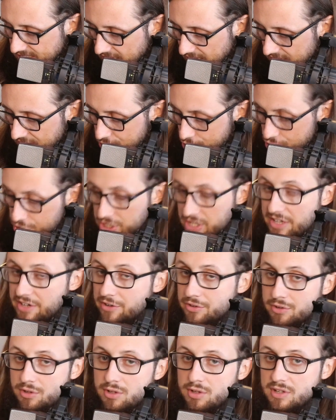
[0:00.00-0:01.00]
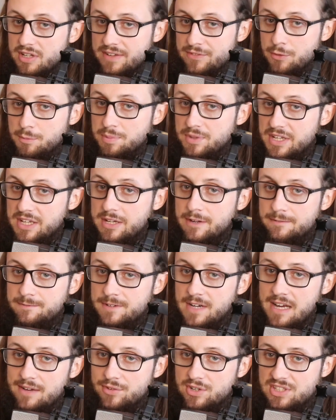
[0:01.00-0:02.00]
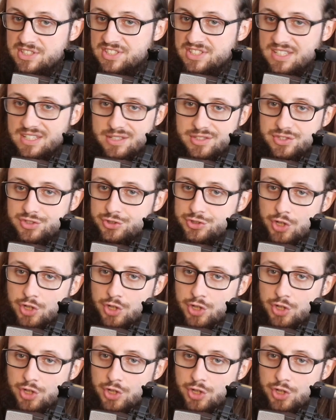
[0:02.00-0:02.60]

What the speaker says: that in general, if you're playing a 5 or a 6,